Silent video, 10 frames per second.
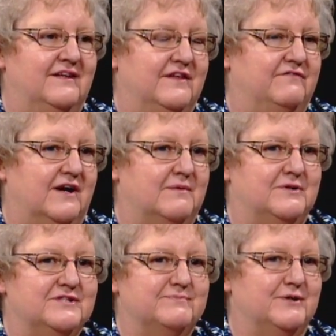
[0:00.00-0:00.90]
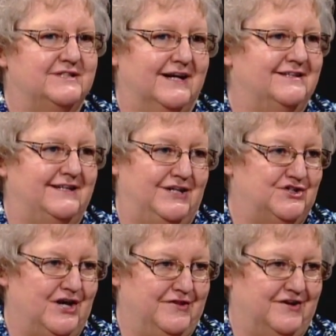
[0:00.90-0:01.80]
the farmers protected
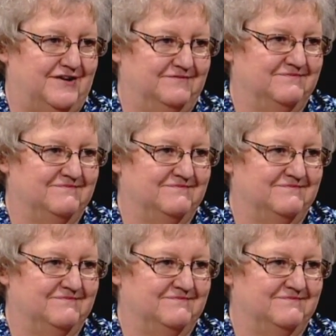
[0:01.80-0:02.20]
each other.